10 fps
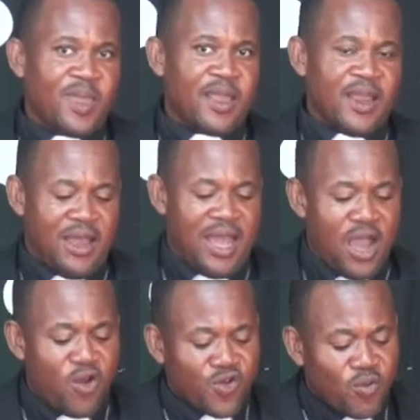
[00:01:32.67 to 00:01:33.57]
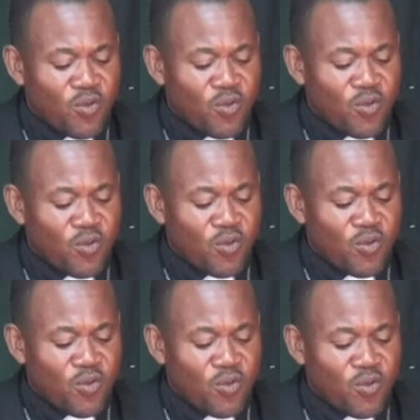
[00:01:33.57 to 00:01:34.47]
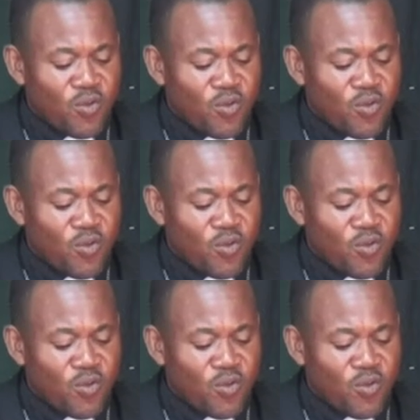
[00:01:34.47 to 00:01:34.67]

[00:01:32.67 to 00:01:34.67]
Now, I also want to encourage every of